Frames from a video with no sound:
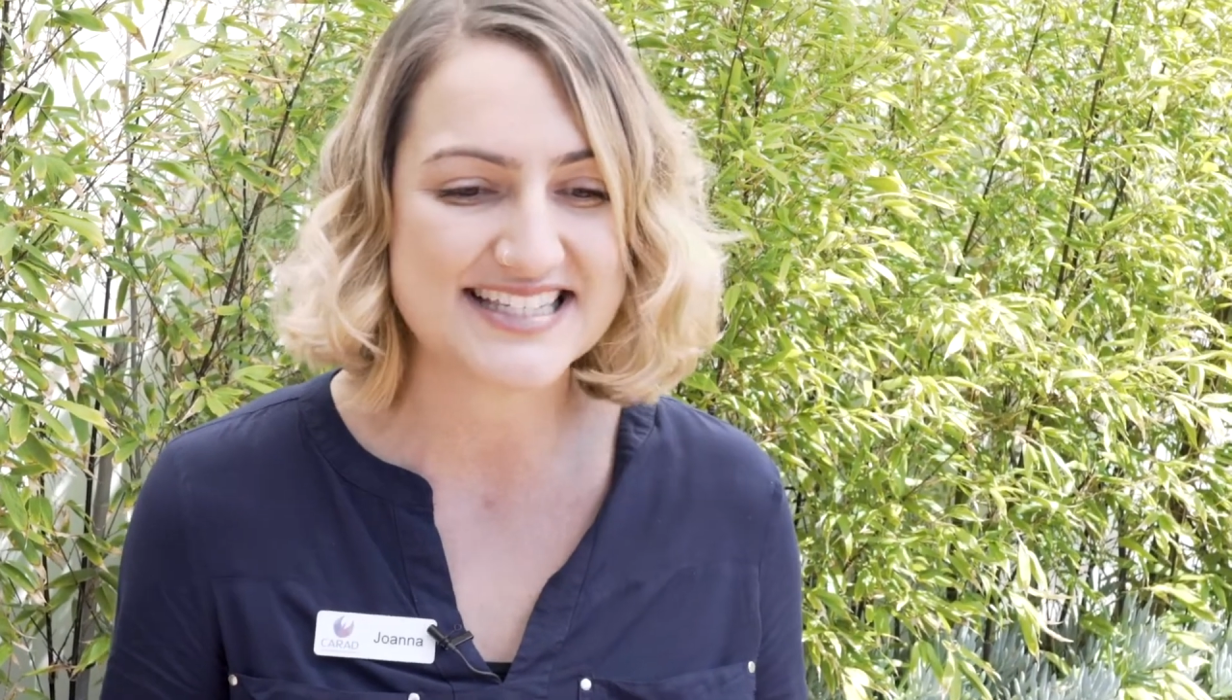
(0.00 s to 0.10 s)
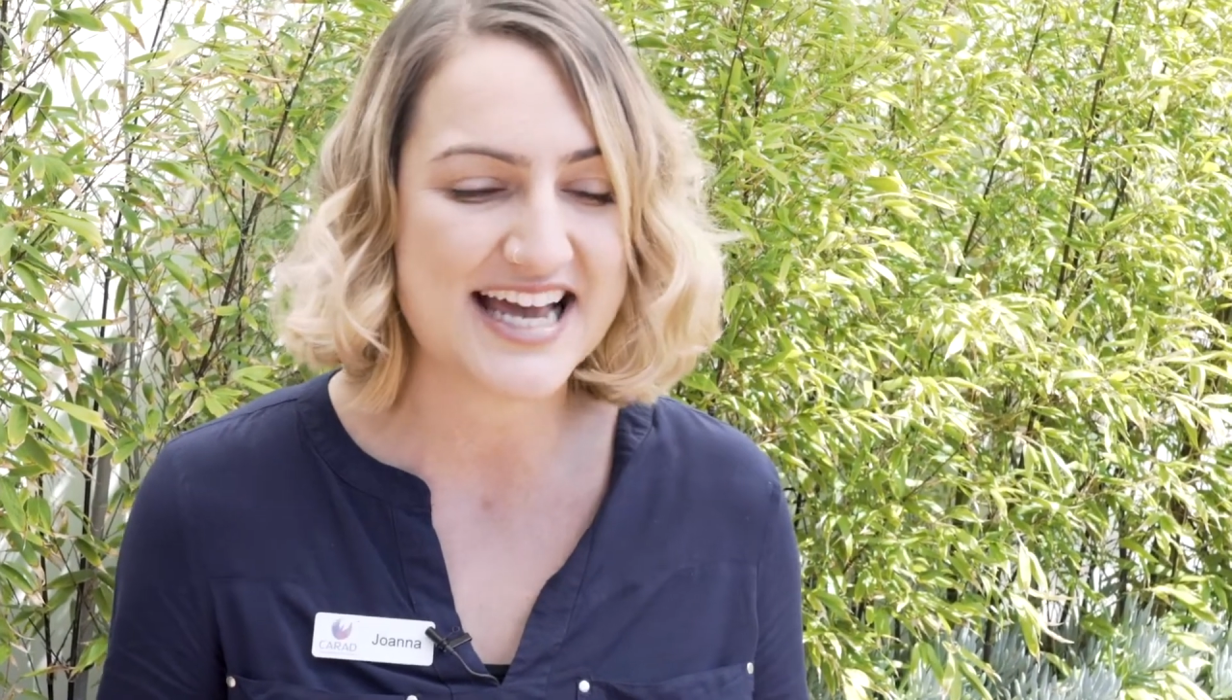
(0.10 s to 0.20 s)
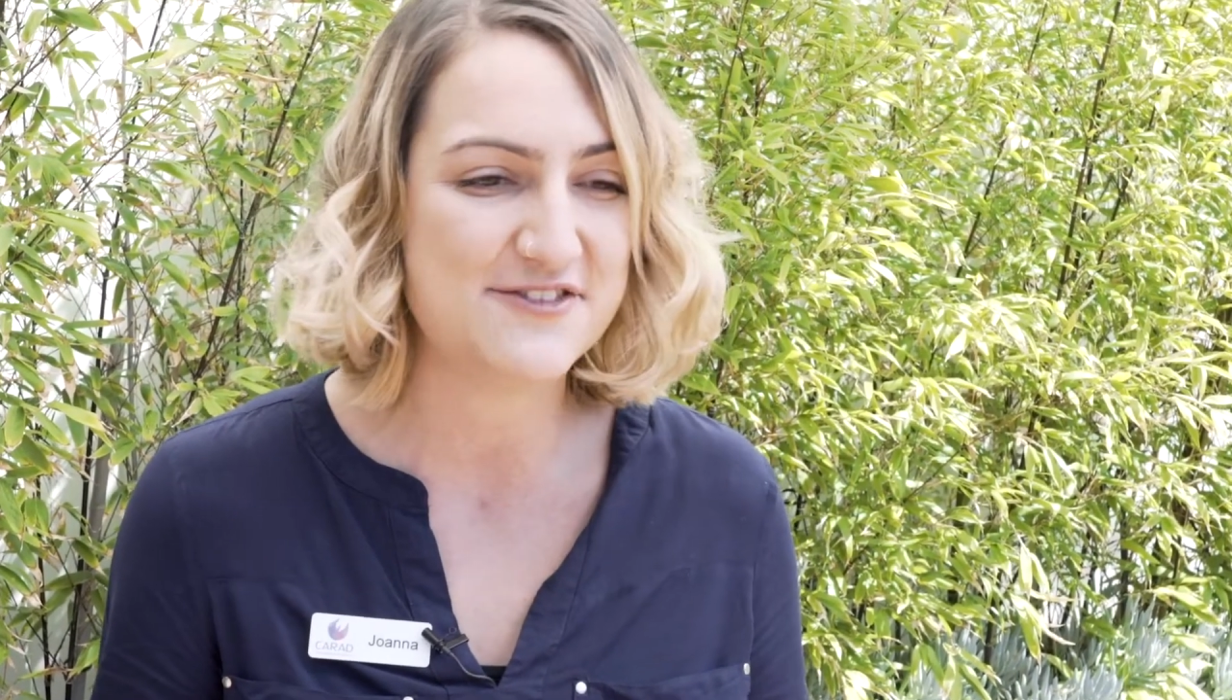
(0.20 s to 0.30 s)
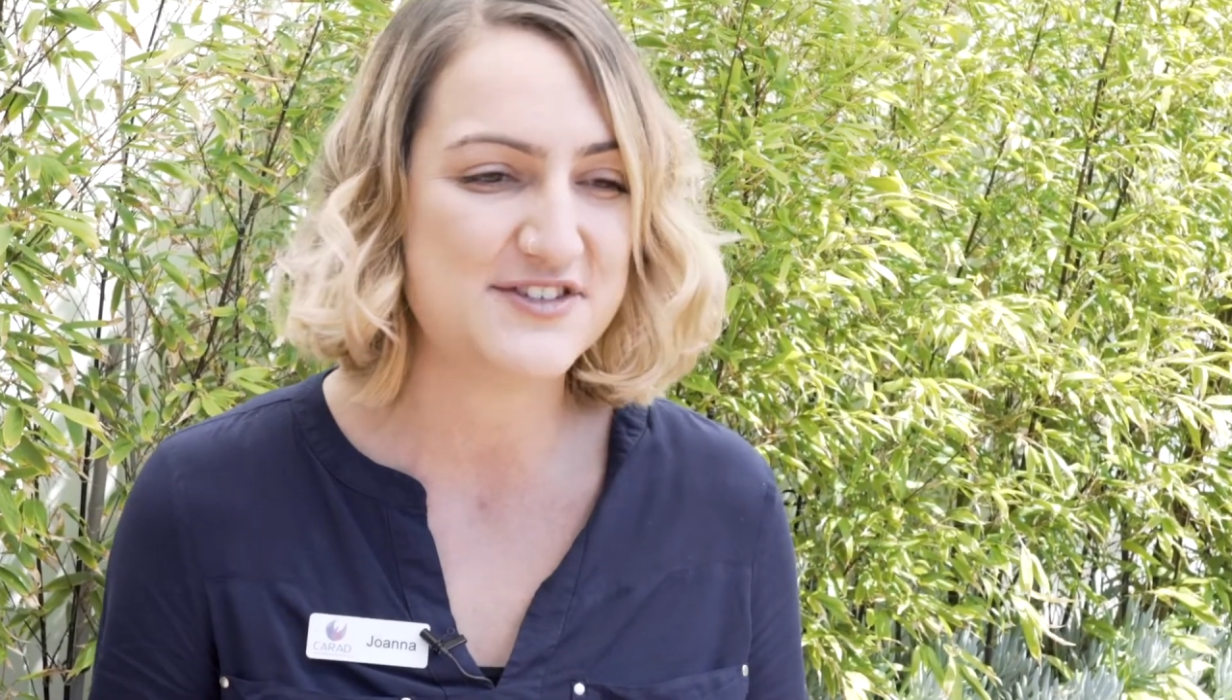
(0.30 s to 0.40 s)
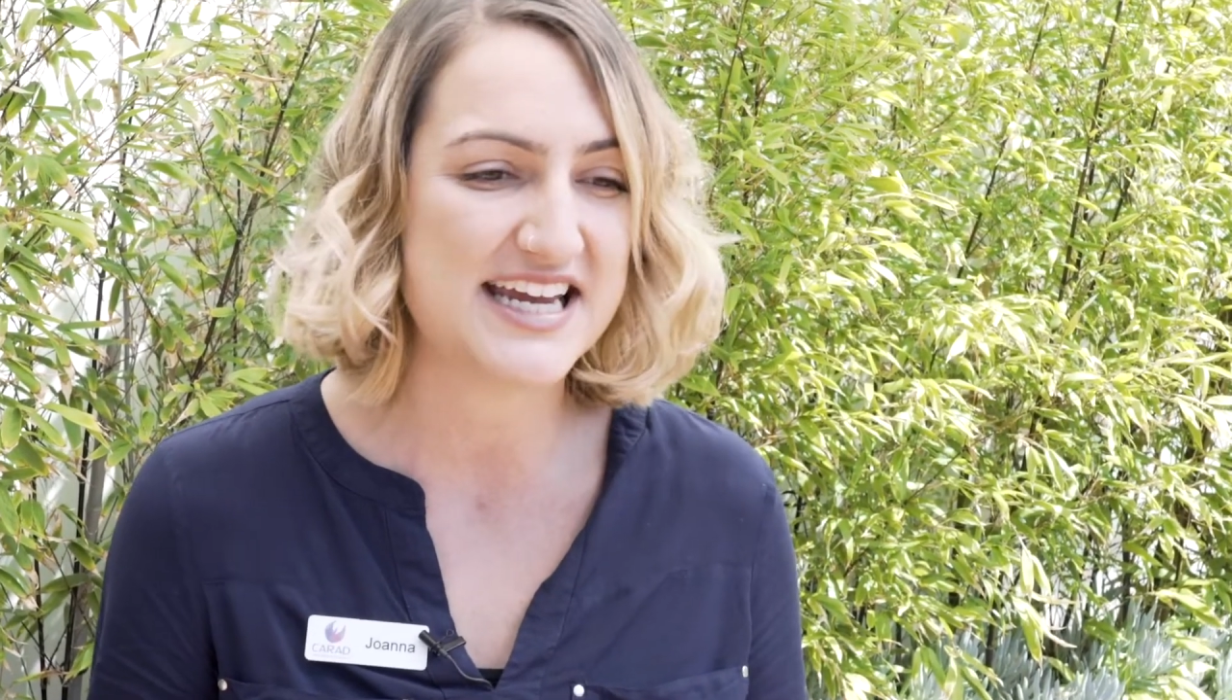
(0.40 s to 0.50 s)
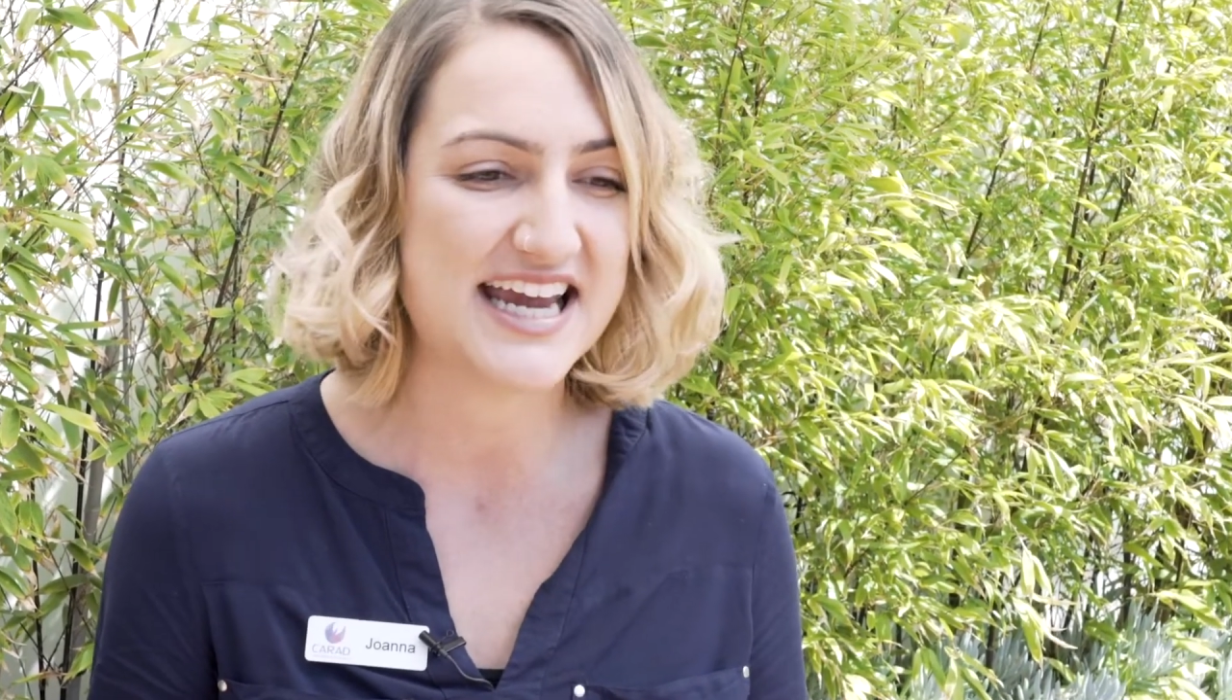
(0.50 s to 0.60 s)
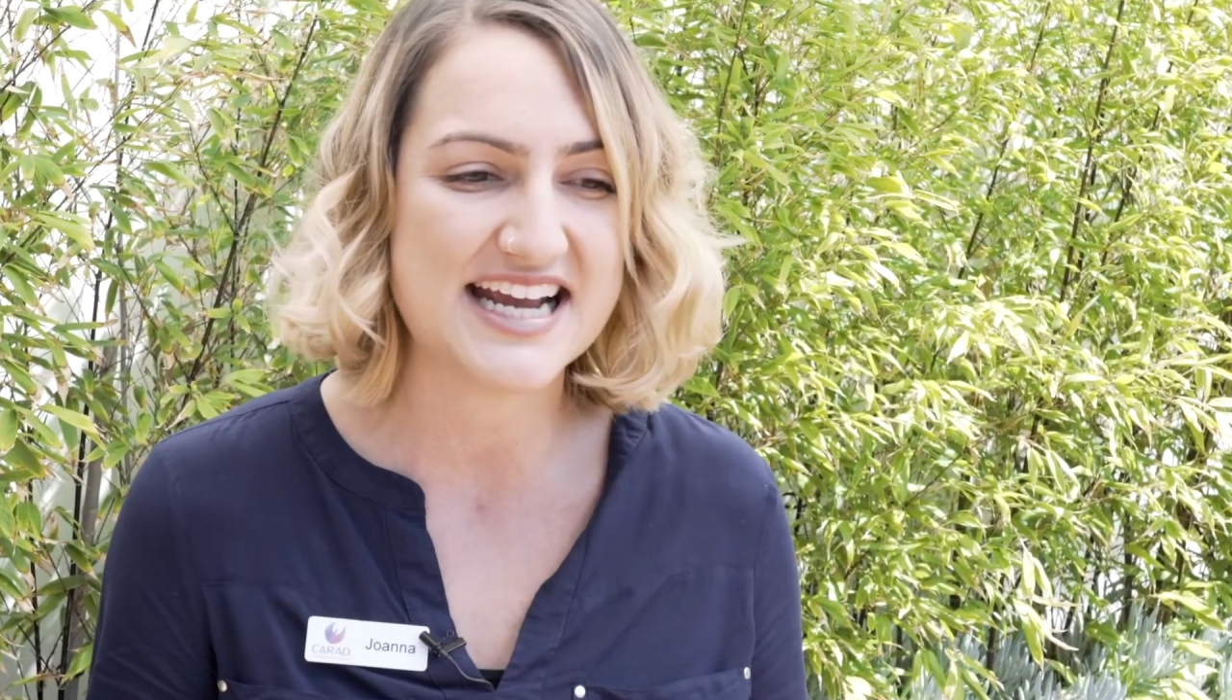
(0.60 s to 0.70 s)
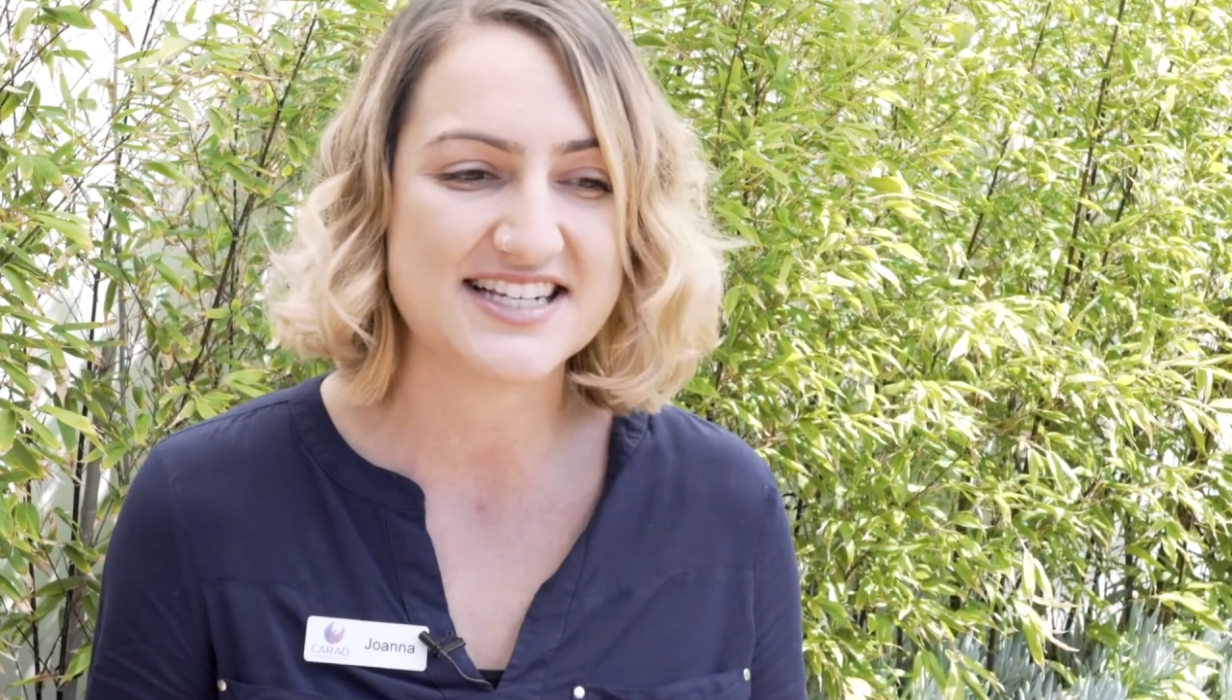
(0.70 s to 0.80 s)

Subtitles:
safety